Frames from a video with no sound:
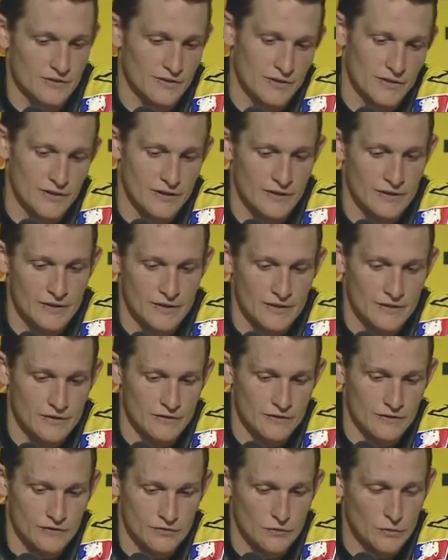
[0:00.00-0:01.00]
and
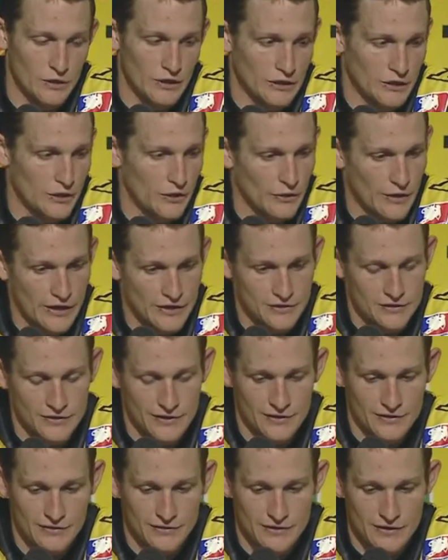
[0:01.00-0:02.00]
just want to
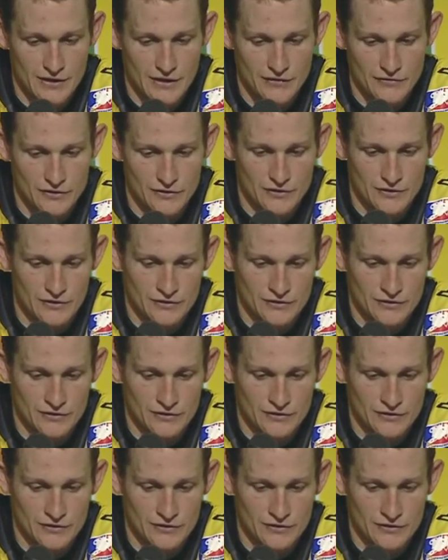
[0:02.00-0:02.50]
congratulate Kevin